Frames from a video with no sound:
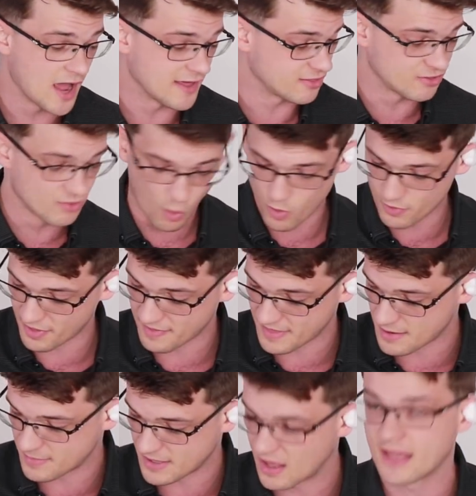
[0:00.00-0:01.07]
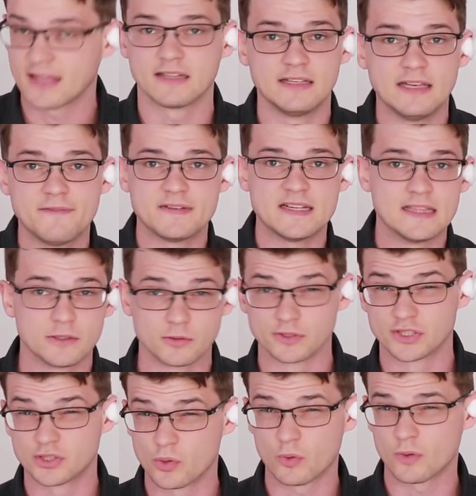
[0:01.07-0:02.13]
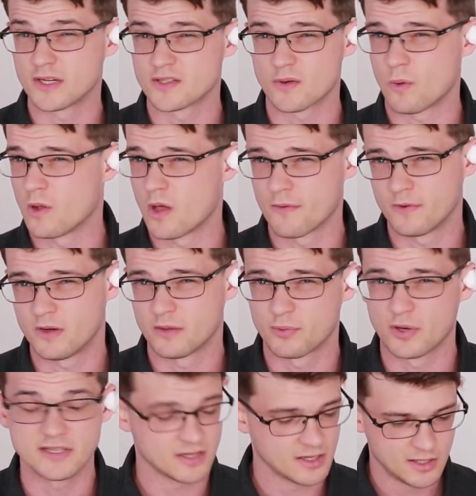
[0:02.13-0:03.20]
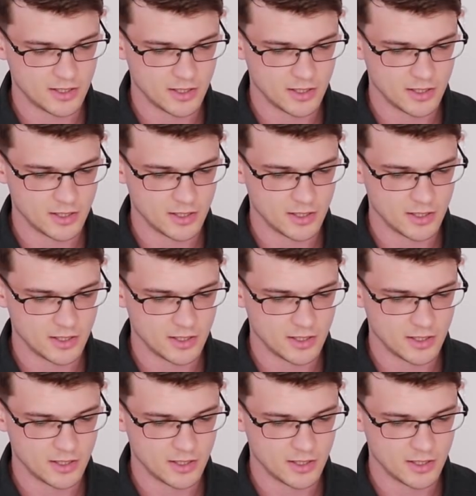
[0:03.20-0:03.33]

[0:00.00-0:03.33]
I thought that there'd be like nifty little stories all over the print.